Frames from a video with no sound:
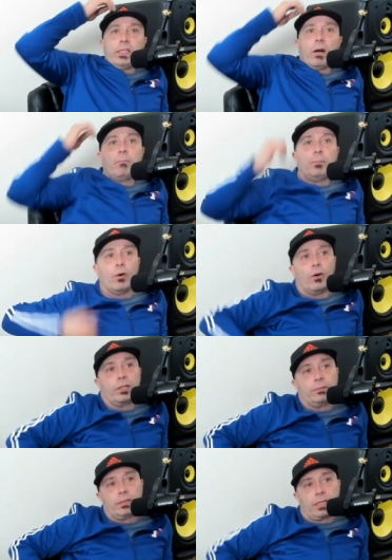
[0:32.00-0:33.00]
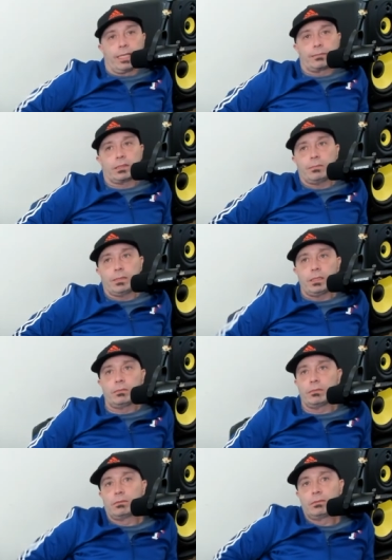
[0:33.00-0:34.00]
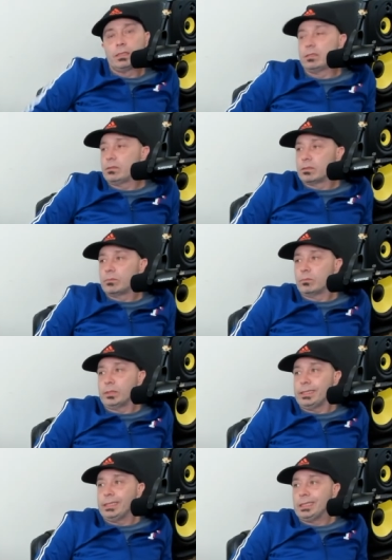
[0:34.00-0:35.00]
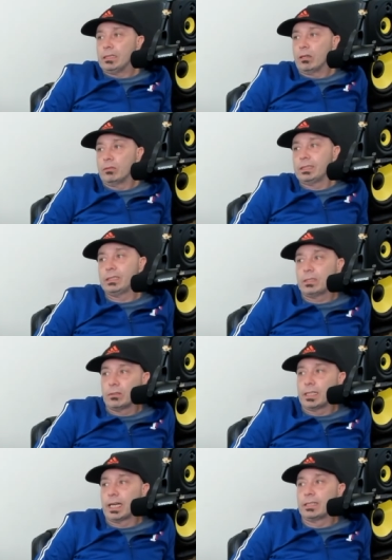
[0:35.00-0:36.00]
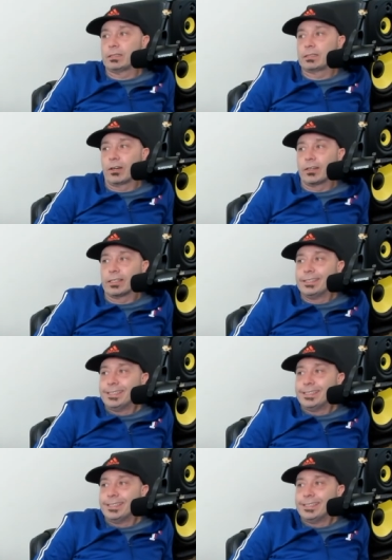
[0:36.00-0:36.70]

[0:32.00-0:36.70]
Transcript: got bored and we are like, man, I'm gonna really do some weed though, and he's the only guy that's got it.